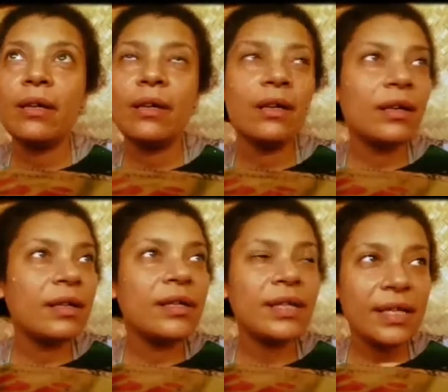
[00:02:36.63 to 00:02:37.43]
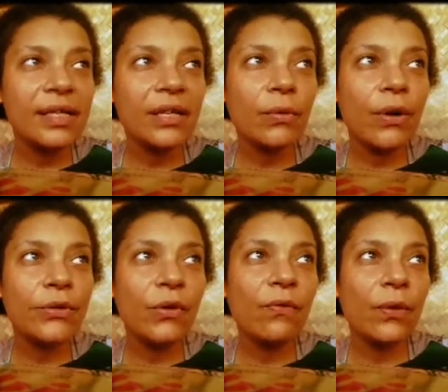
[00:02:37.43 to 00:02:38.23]
Uh, did I say there were
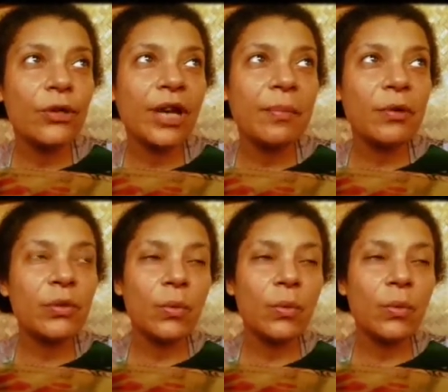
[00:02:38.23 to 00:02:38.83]
also four chapters?